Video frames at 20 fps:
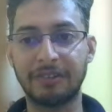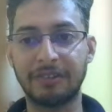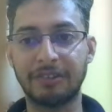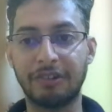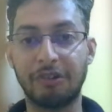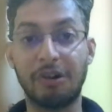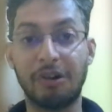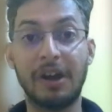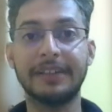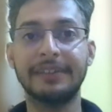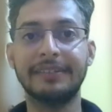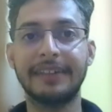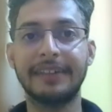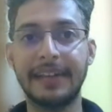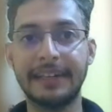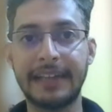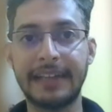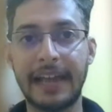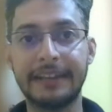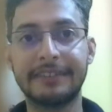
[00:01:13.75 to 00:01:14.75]
So what is
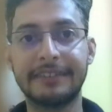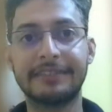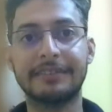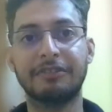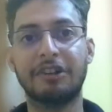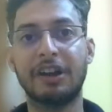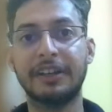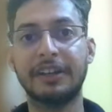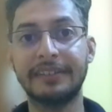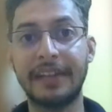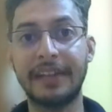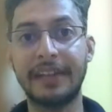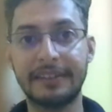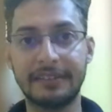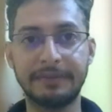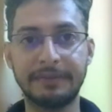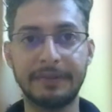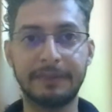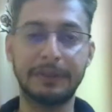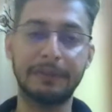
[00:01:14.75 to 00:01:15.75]
again what is
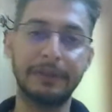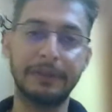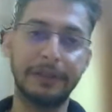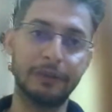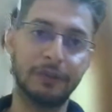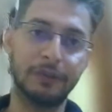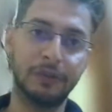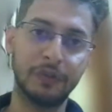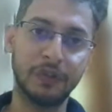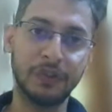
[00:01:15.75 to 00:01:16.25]
IC50 value?